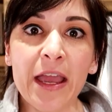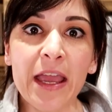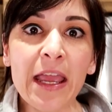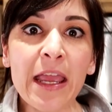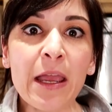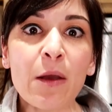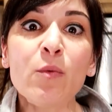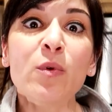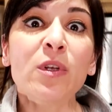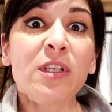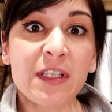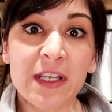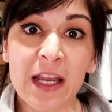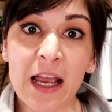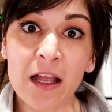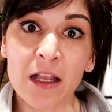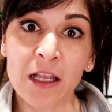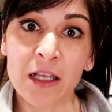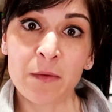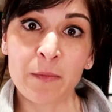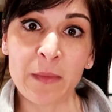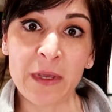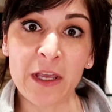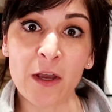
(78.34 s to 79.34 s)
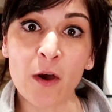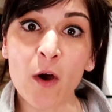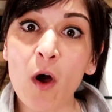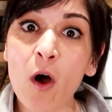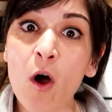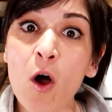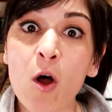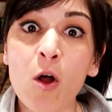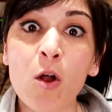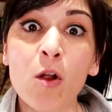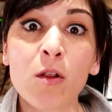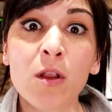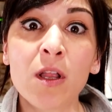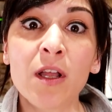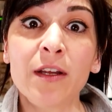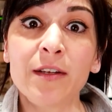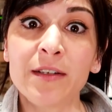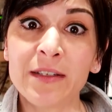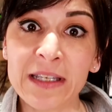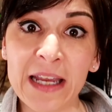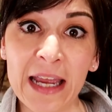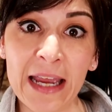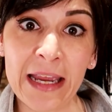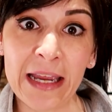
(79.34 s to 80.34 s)
it was telling me all
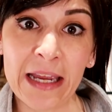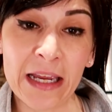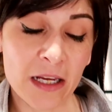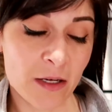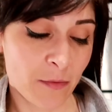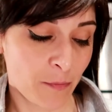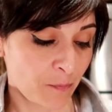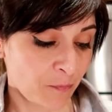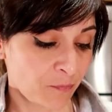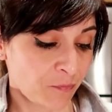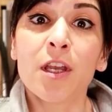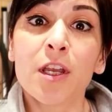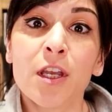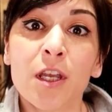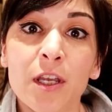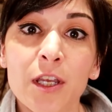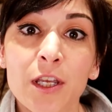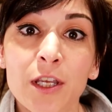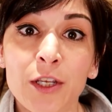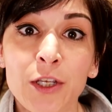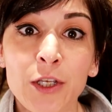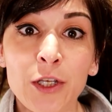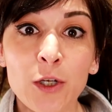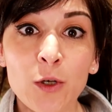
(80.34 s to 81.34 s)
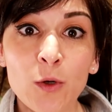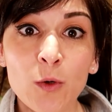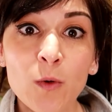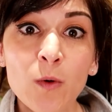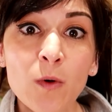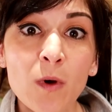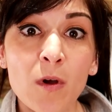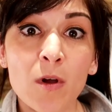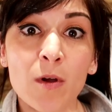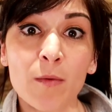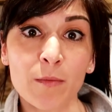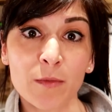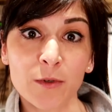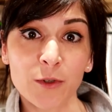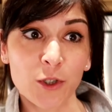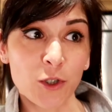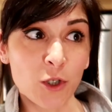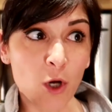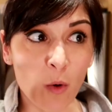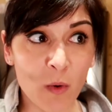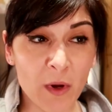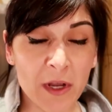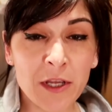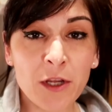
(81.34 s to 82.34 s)
day, you
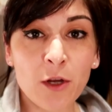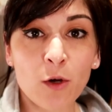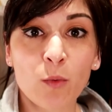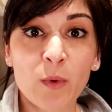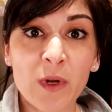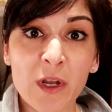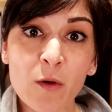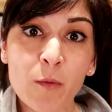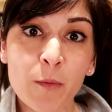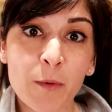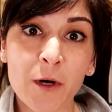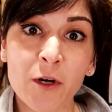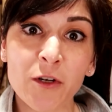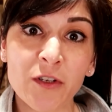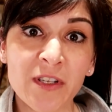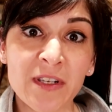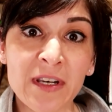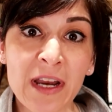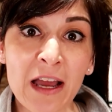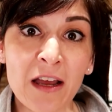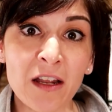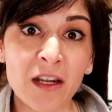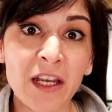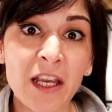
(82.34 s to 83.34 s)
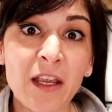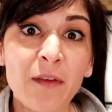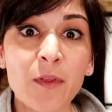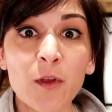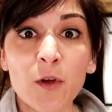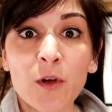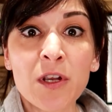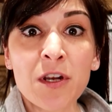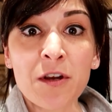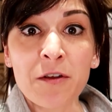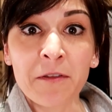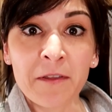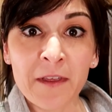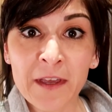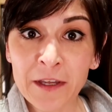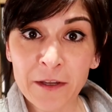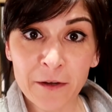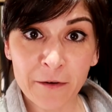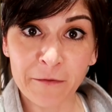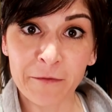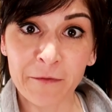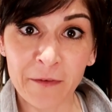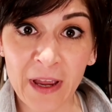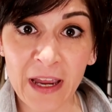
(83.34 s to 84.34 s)
showing your real personality, they're gonna
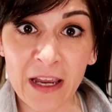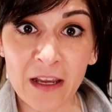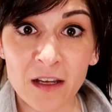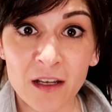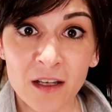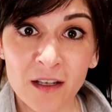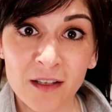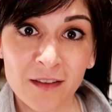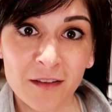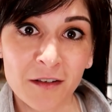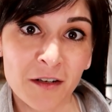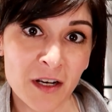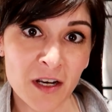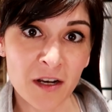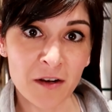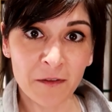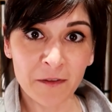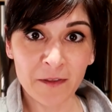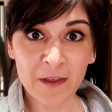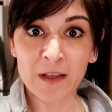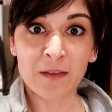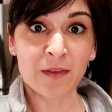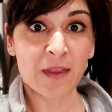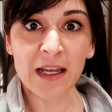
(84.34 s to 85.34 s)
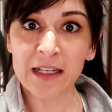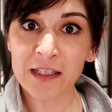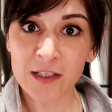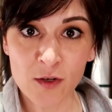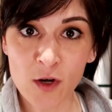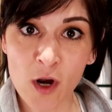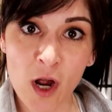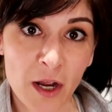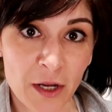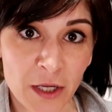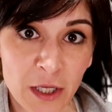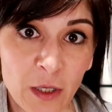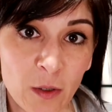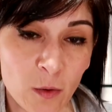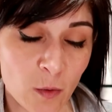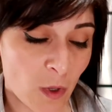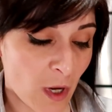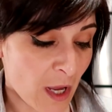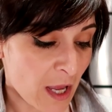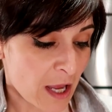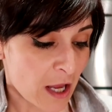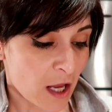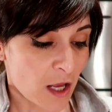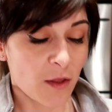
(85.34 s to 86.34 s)
think you're fake. They're gonna think that's not
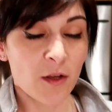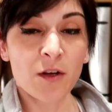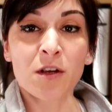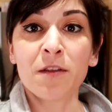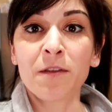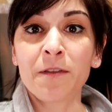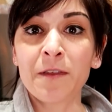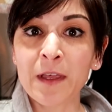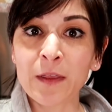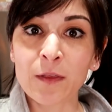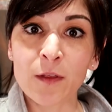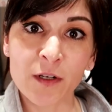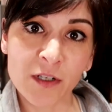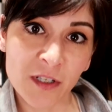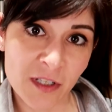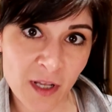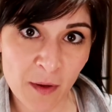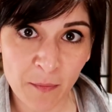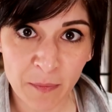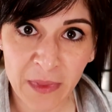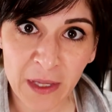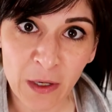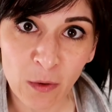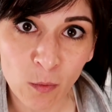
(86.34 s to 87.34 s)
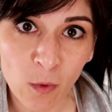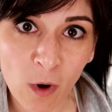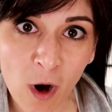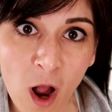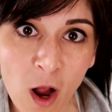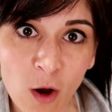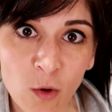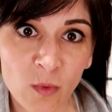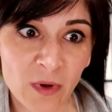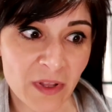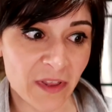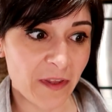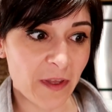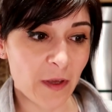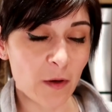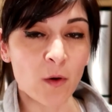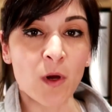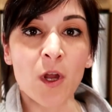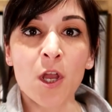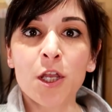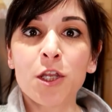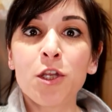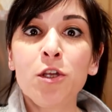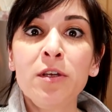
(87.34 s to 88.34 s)
you. They're gonna think there's something wrong with
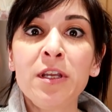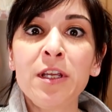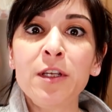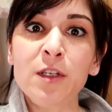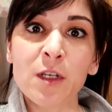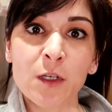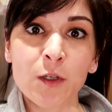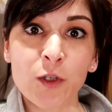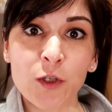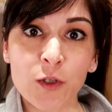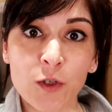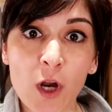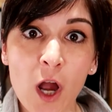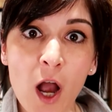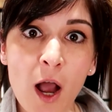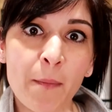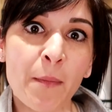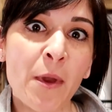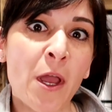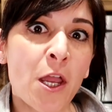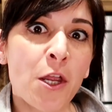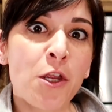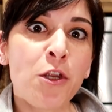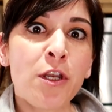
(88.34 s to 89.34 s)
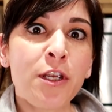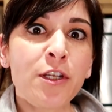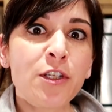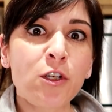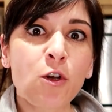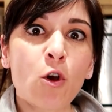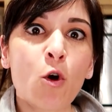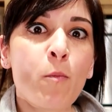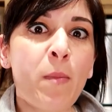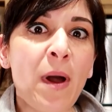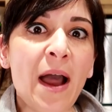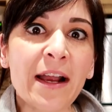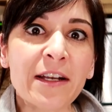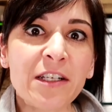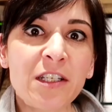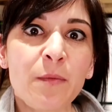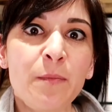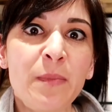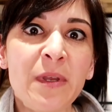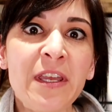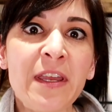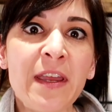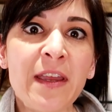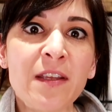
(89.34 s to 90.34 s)
you. You need to stop. You need to go back
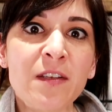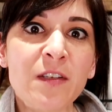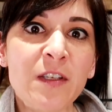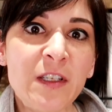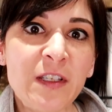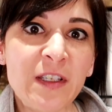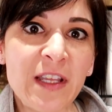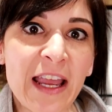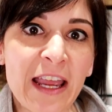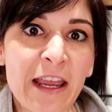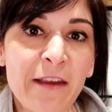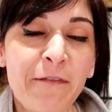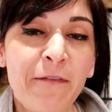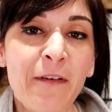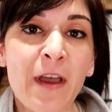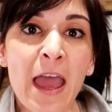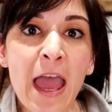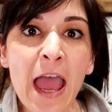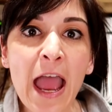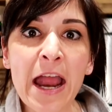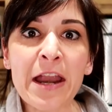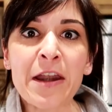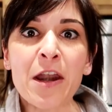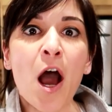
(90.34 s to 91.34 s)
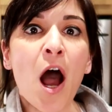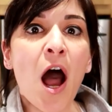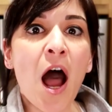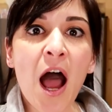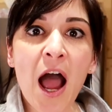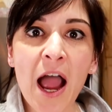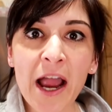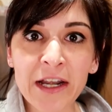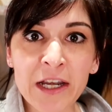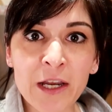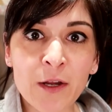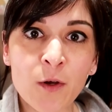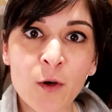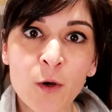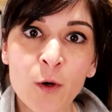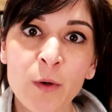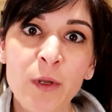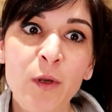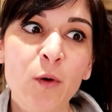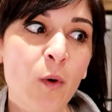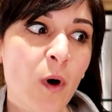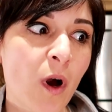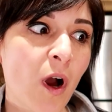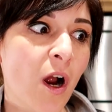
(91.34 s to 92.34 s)
to being safe and hiding
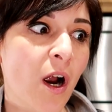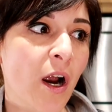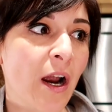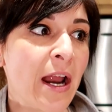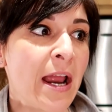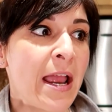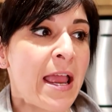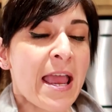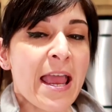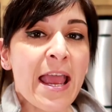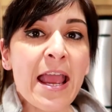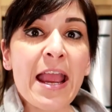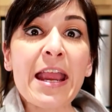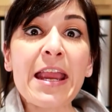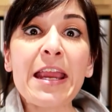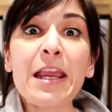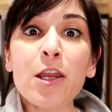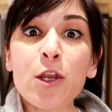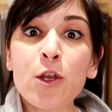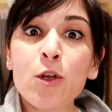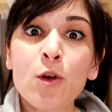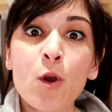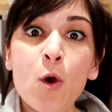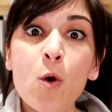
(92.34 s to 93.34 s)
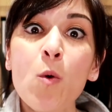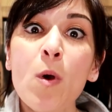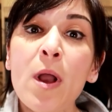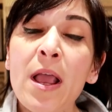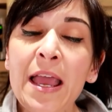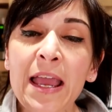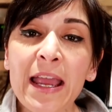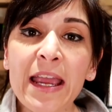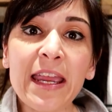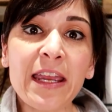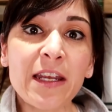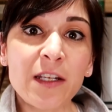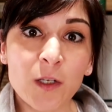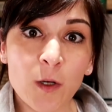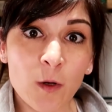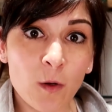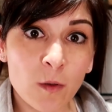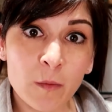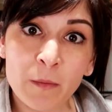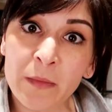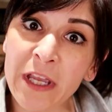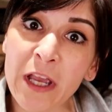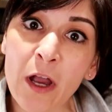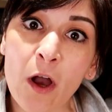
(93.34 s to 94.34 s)
who you are. It, you know, it
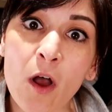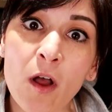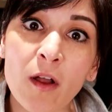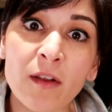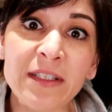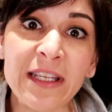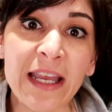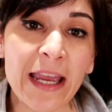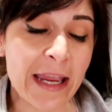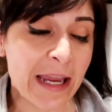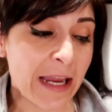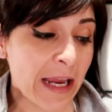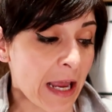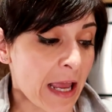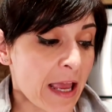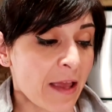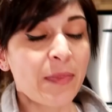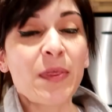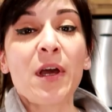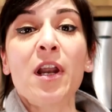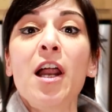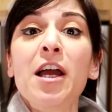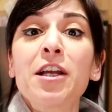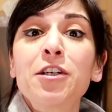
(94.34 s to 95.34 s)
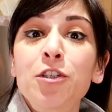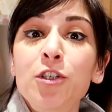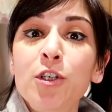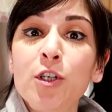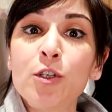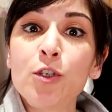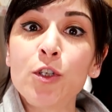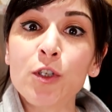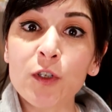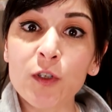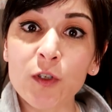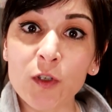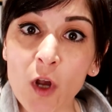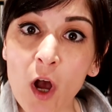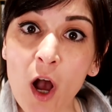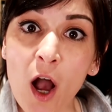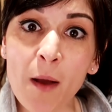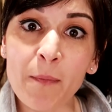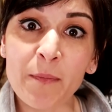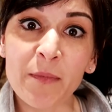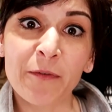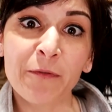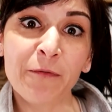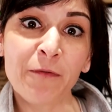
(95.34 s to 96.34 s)
told me all day that I should
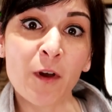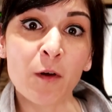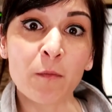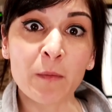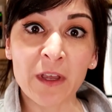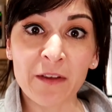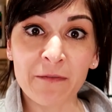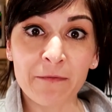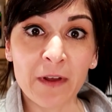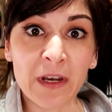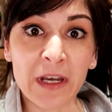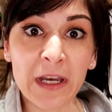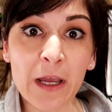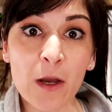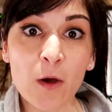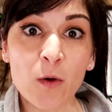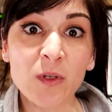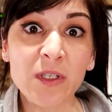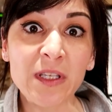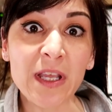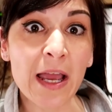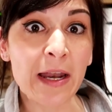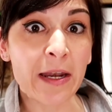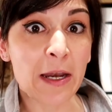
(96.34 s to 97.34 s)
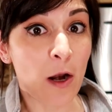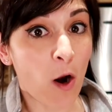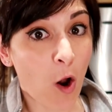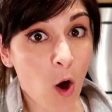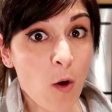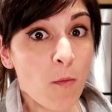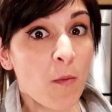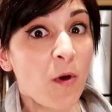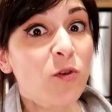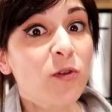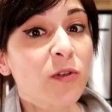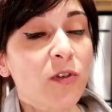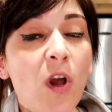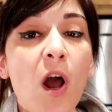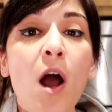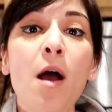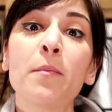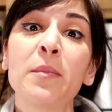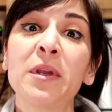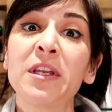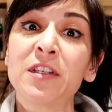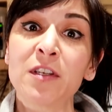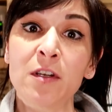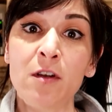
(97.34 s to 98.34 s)
stop filming videos, and it almost
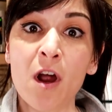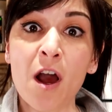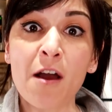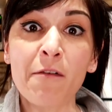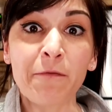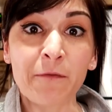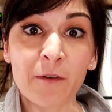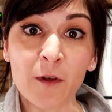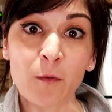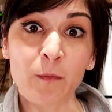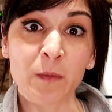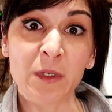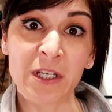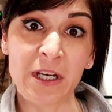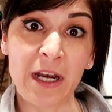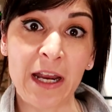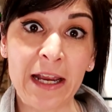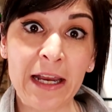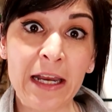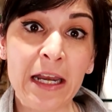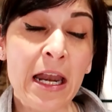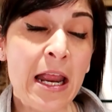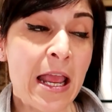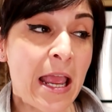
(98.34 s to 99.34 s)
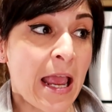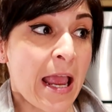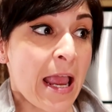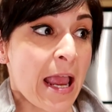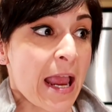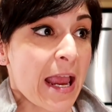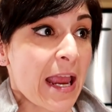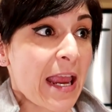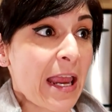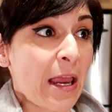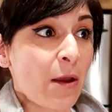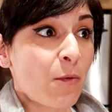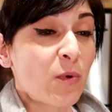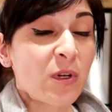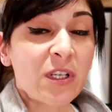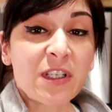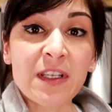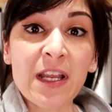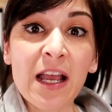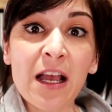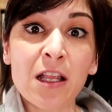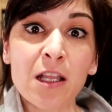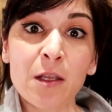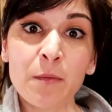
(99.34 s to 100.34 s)
got me to not film tonight. It was
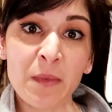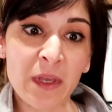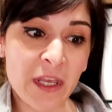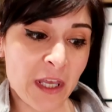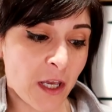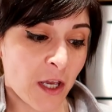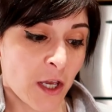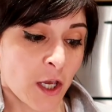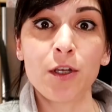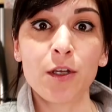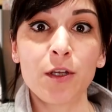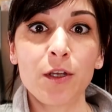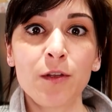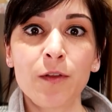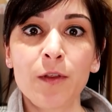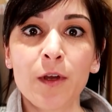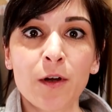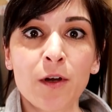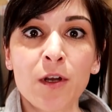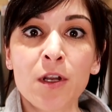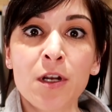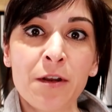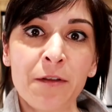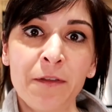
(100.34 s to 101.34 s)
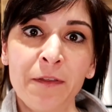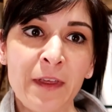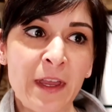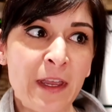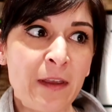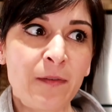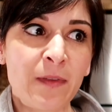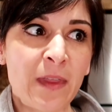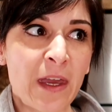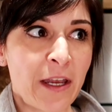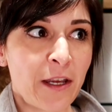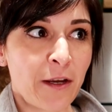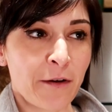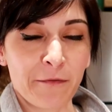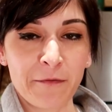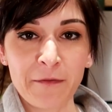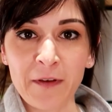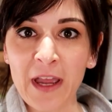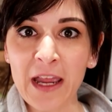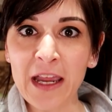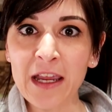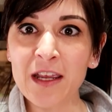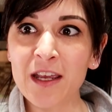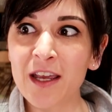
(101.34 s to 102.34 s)
telling me they're gonna think that you're
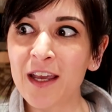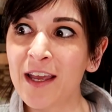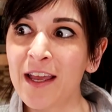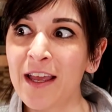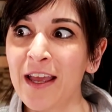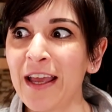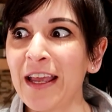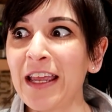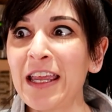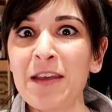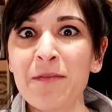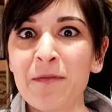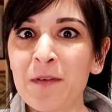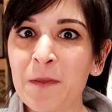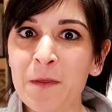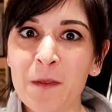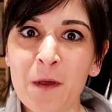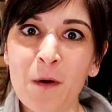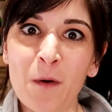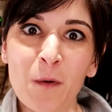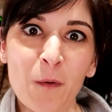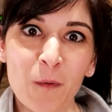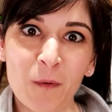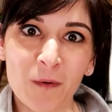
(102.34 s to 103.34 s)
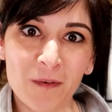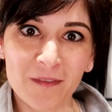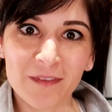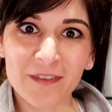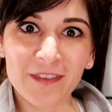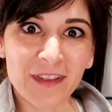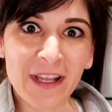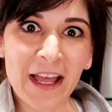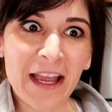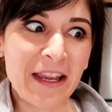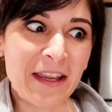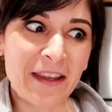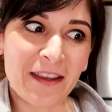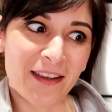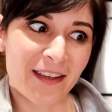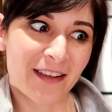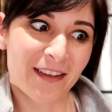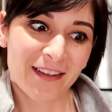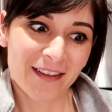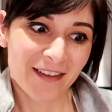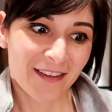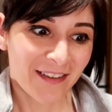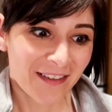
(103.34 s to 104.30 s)
fake, even though, like,